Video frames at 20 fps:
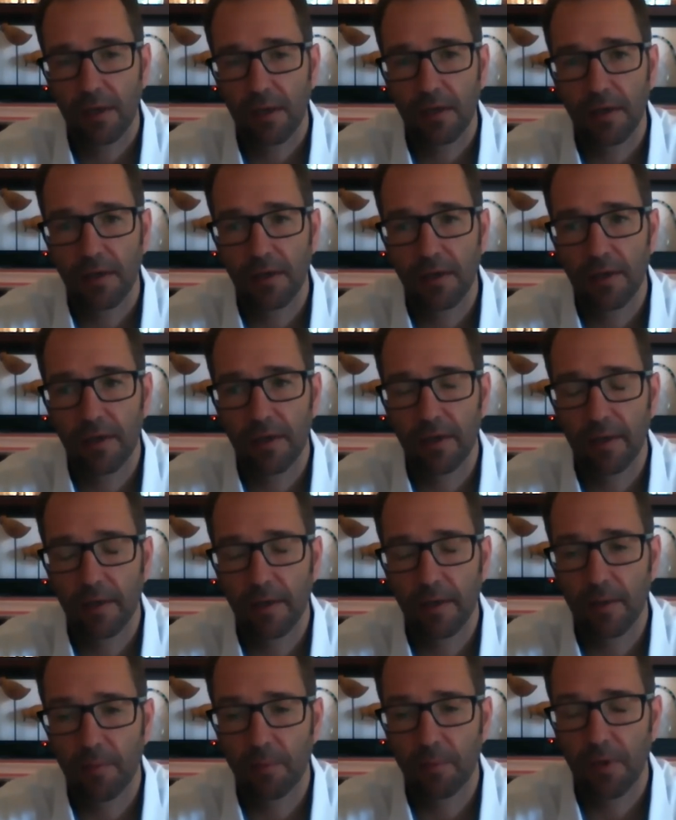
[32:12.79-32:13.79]

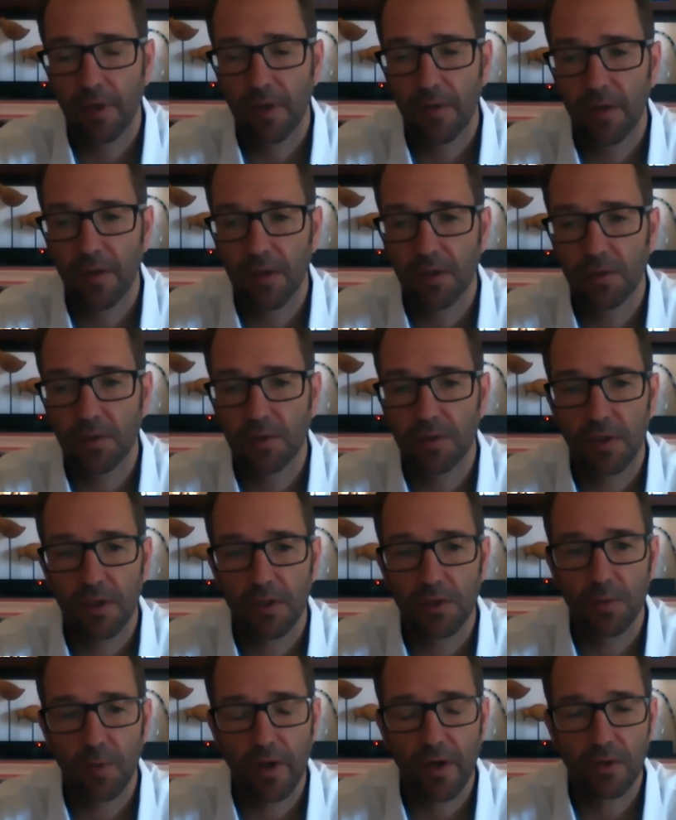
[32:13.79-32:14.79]
Um, okay. there's,
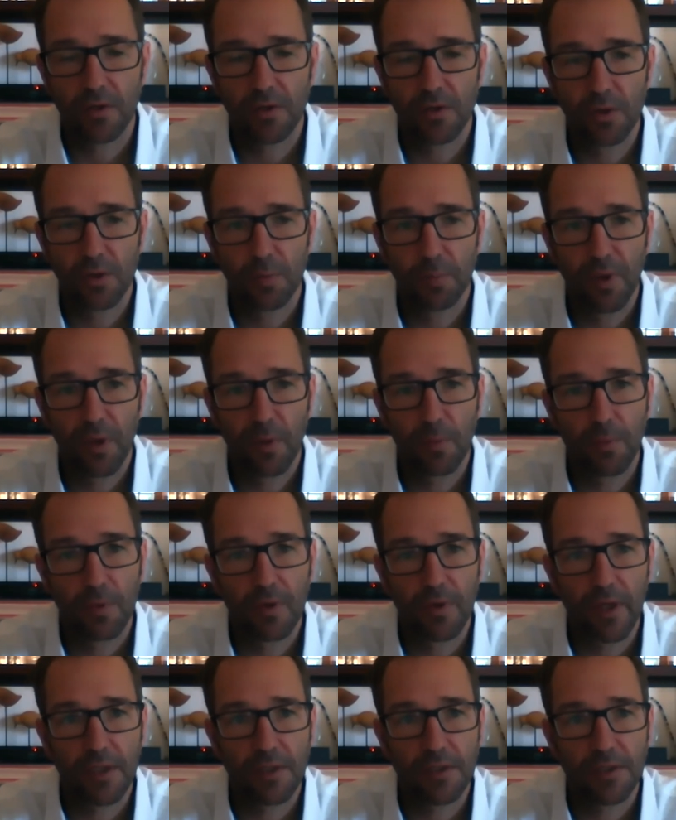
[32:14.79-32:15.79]
there's, one or two
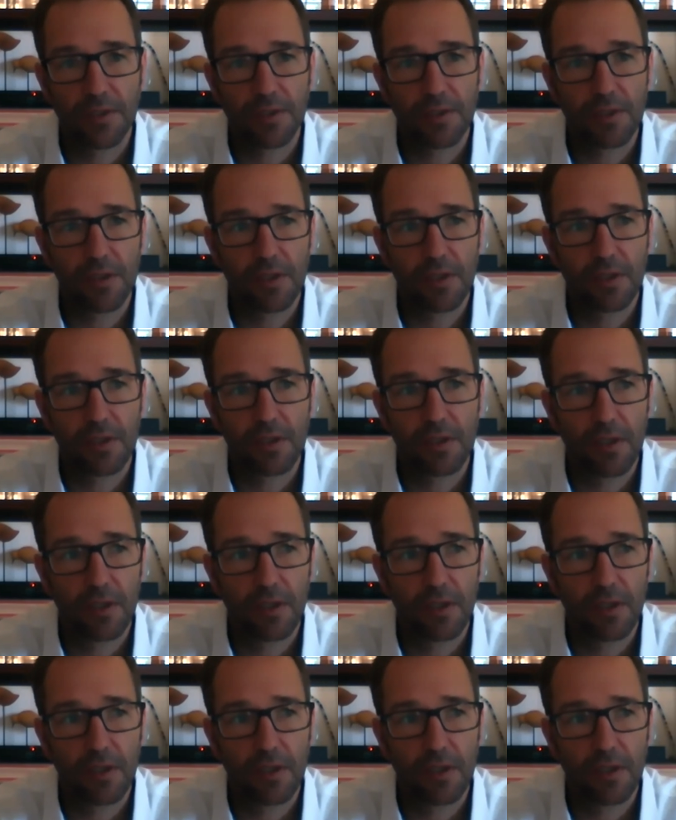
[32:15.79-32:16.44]
people that's in,